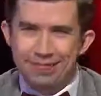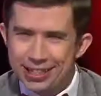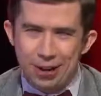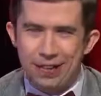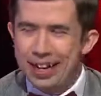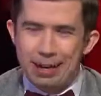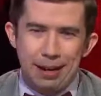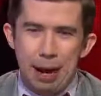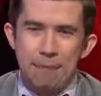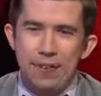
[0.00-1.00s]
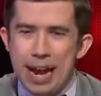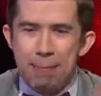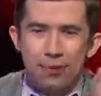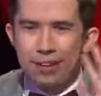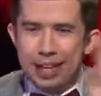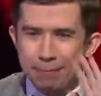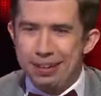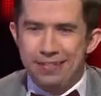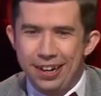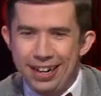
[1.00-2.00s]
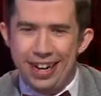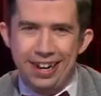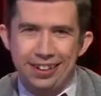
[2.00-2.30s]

Sorry, I'm fanboying a bit right now.